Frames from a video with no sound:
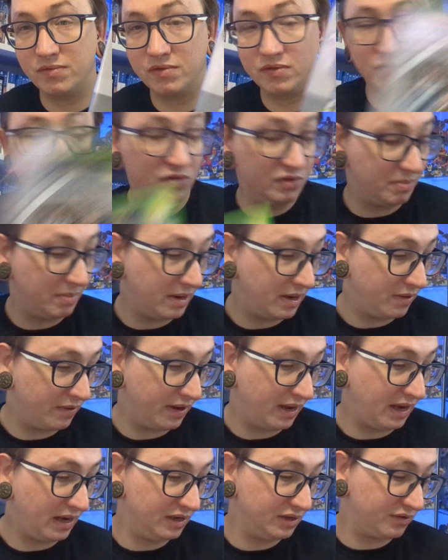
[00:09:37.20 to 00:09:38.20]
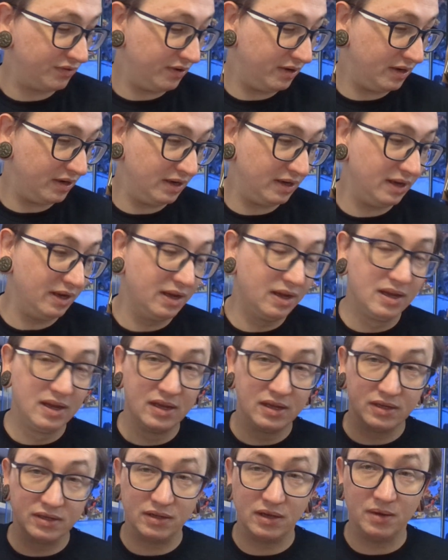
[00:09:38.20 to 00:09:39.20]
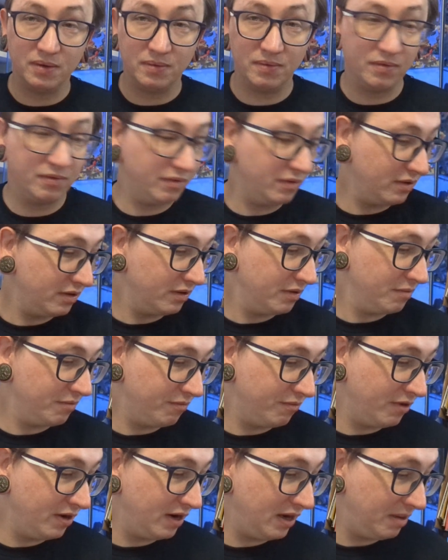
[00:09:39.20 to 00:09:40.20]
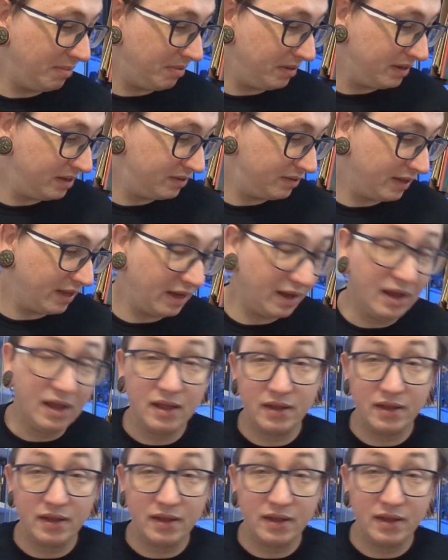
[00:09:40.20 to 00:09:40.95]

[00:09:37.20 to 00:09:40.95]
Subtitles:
using my own cash, really. So really pleased with that.